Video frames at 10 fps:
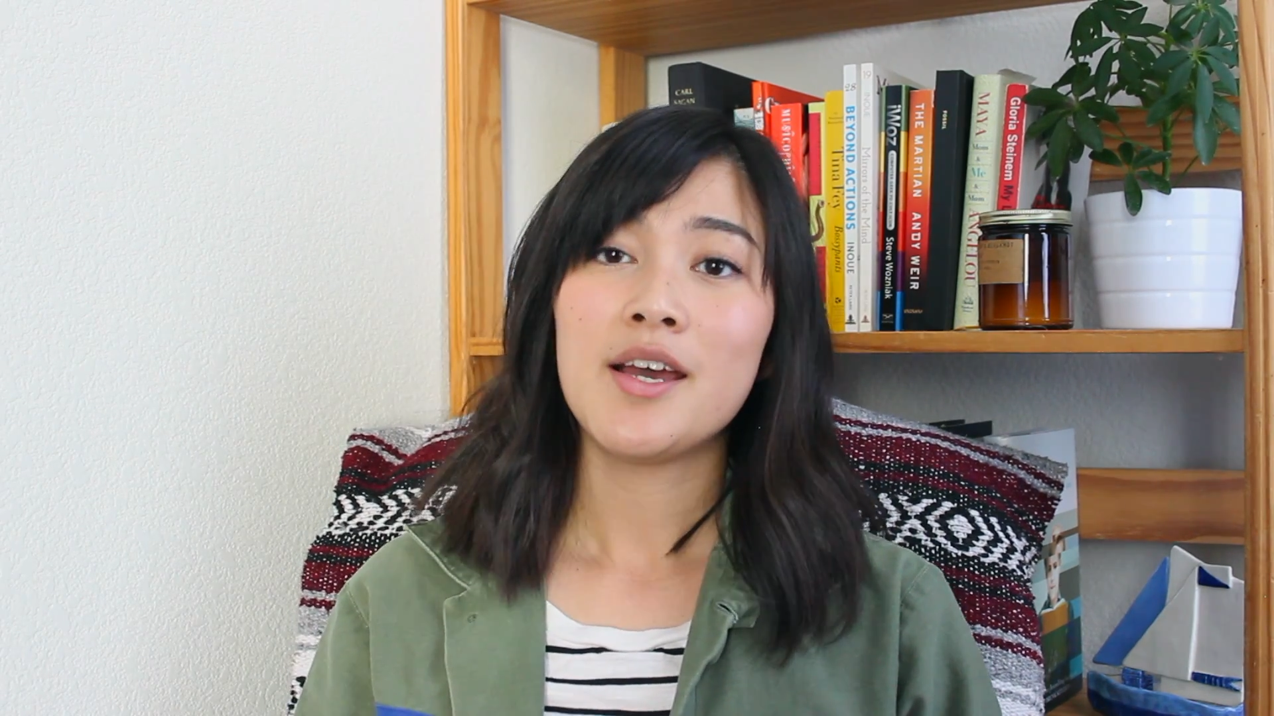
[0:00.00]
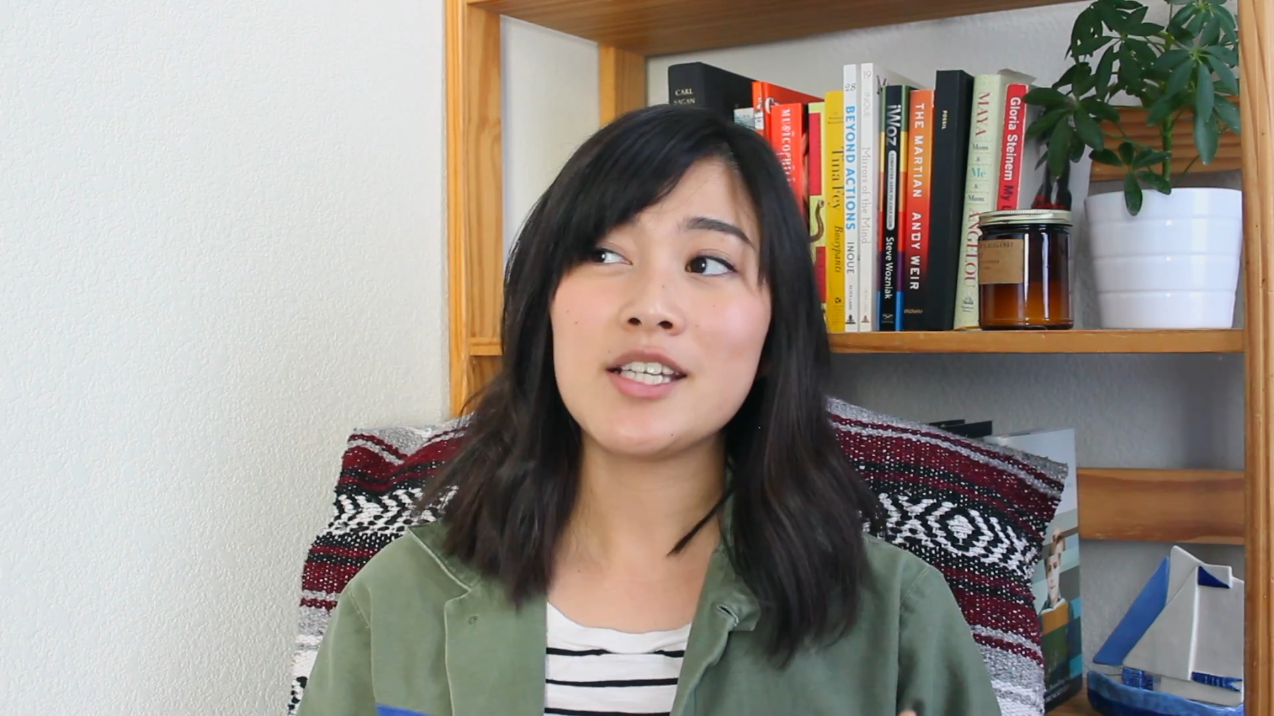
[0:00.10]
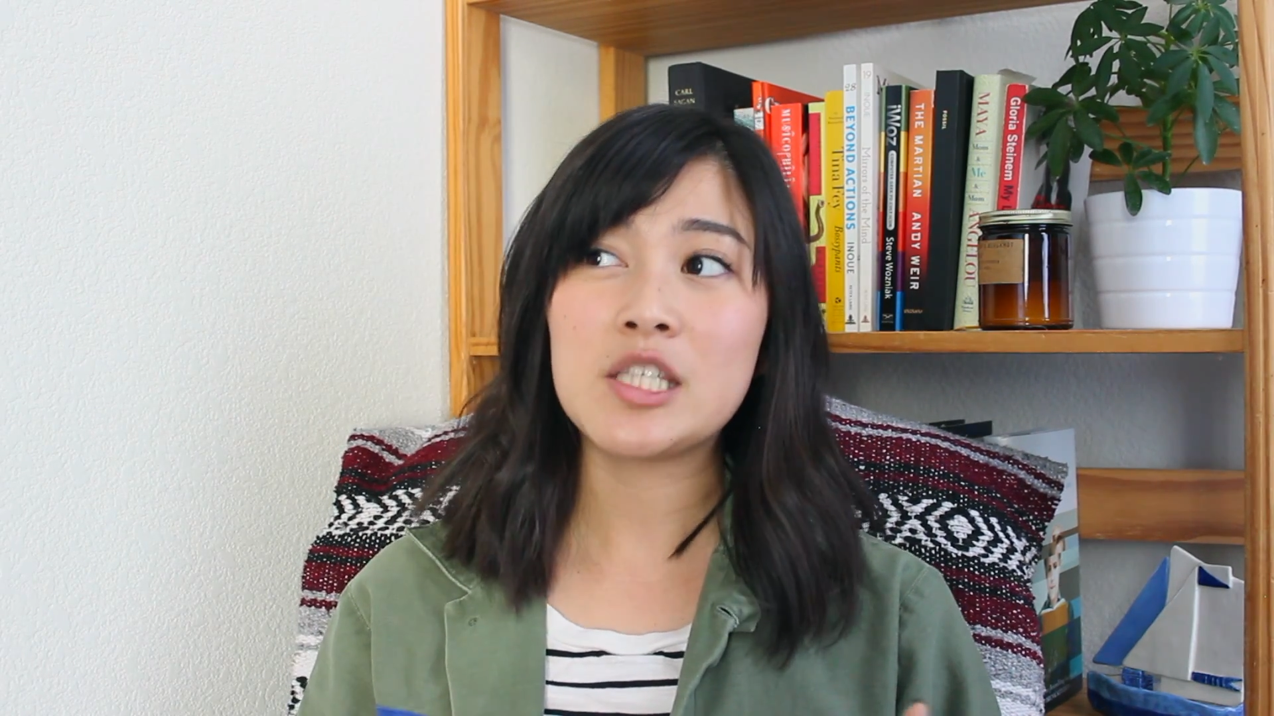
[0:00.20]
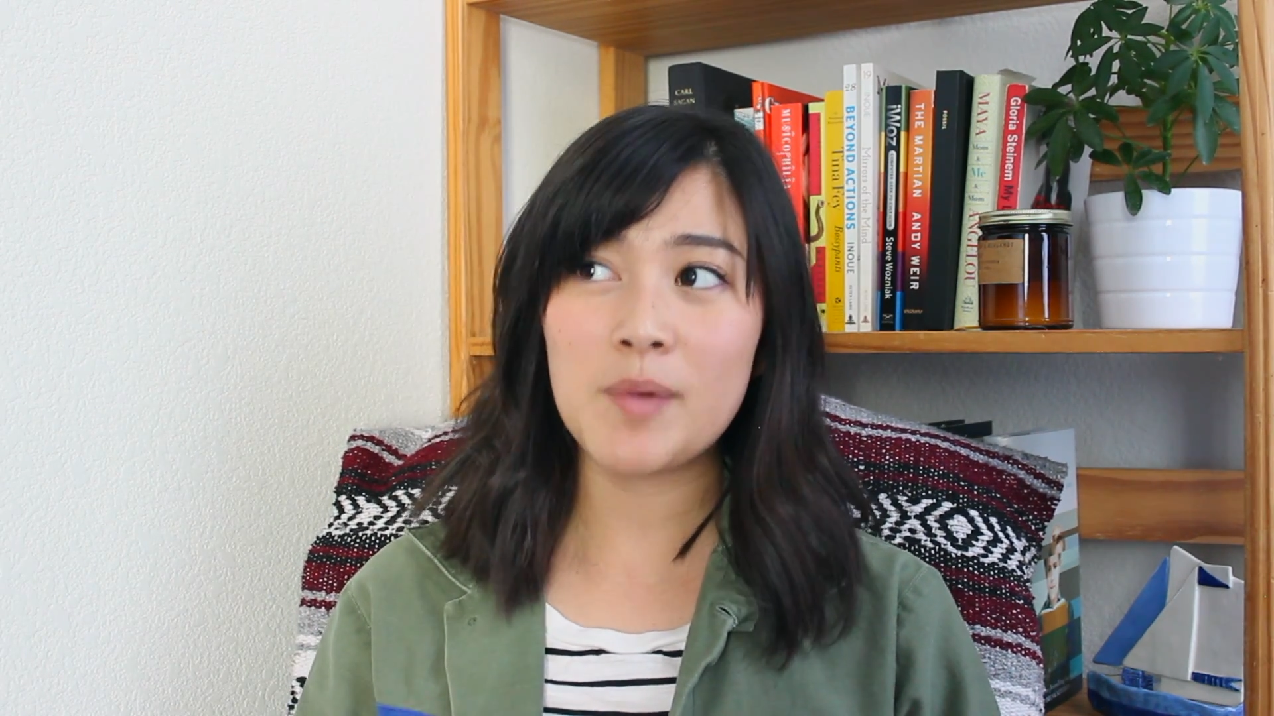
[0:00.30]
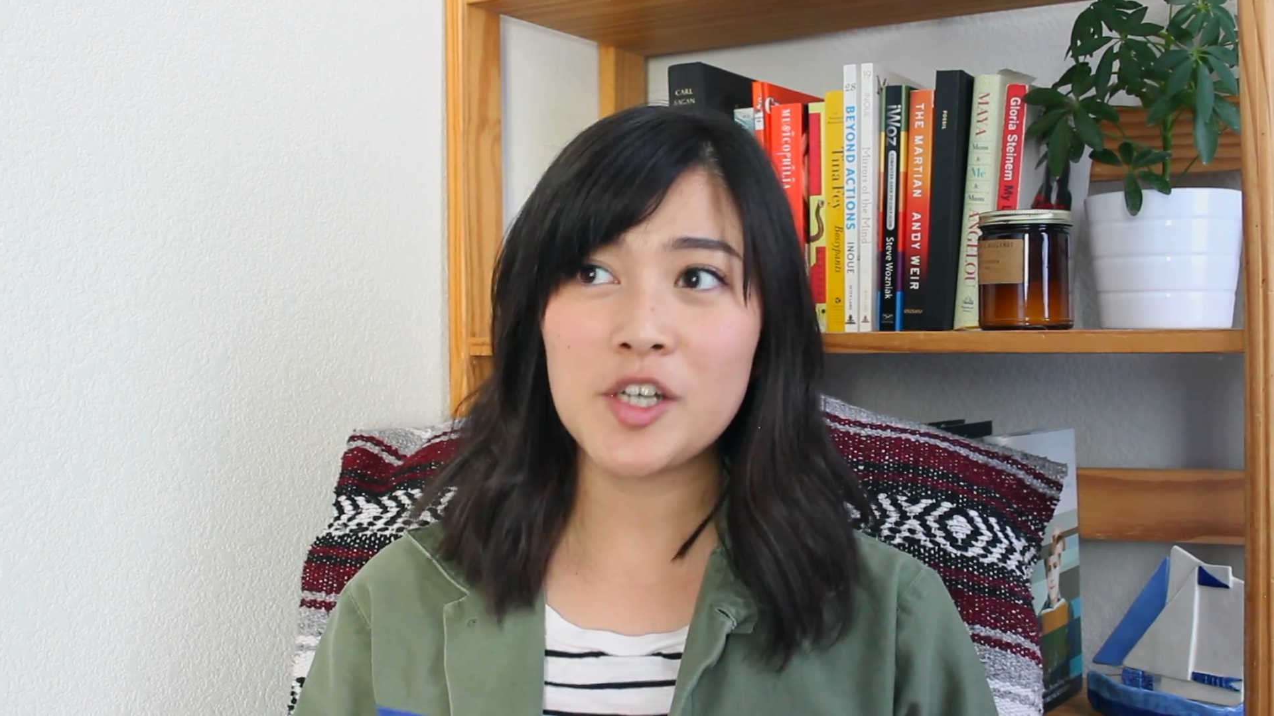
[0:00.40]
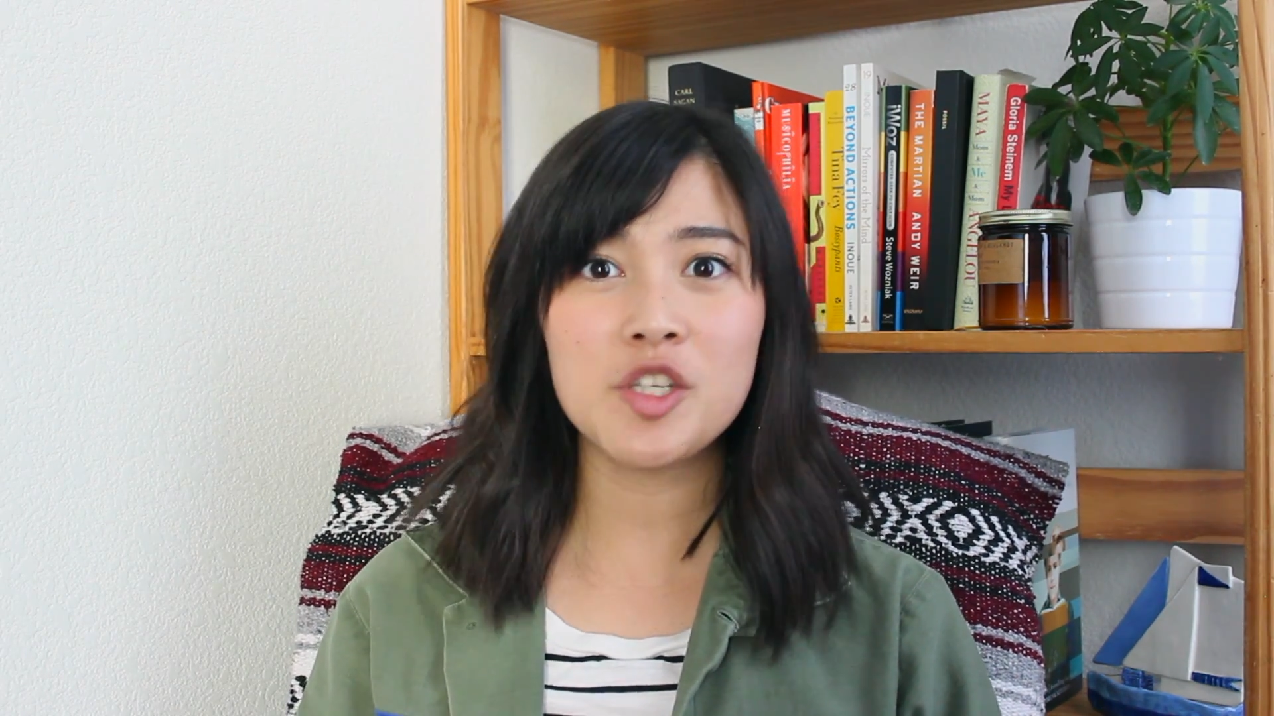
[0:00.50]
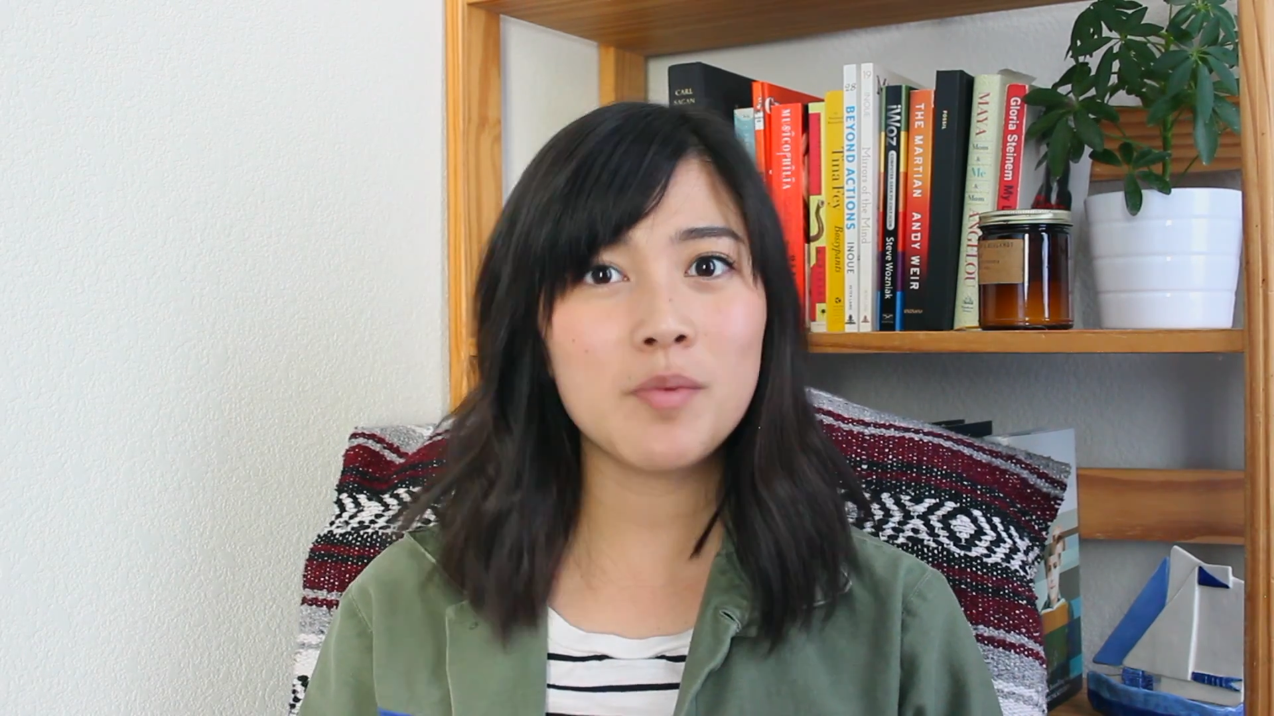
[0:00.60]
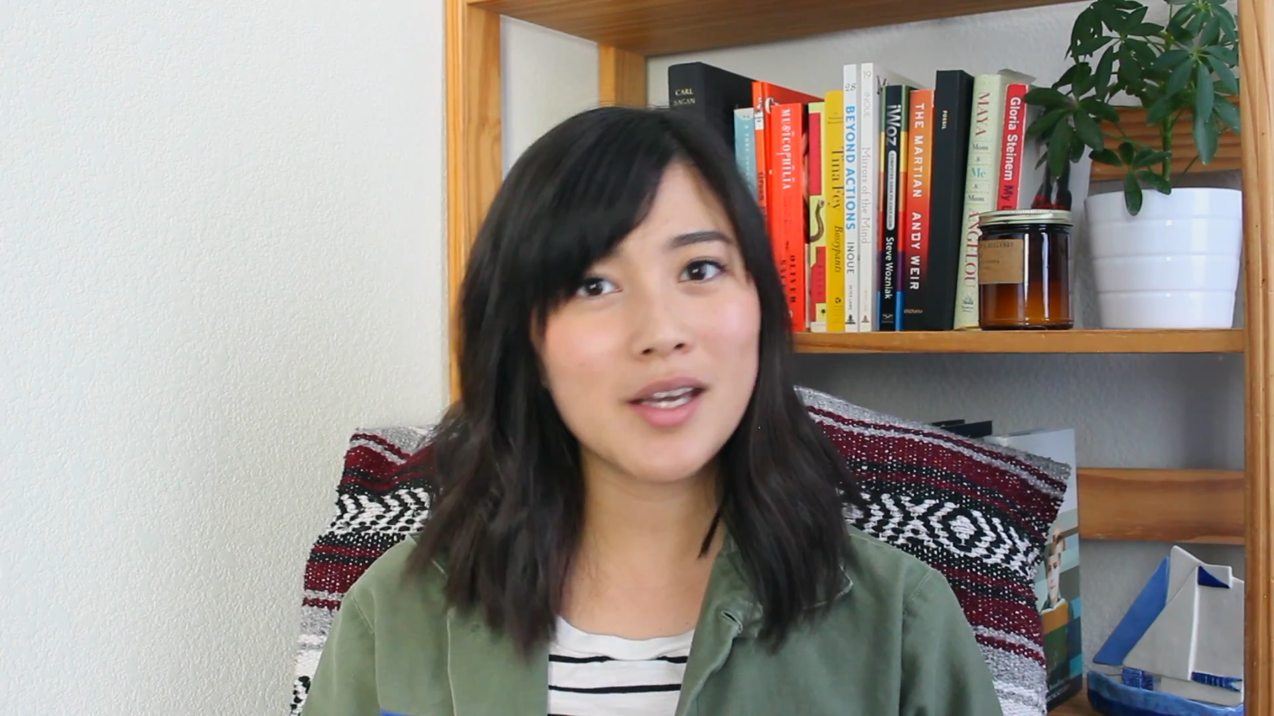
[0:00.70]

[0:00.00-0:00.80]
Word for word: especially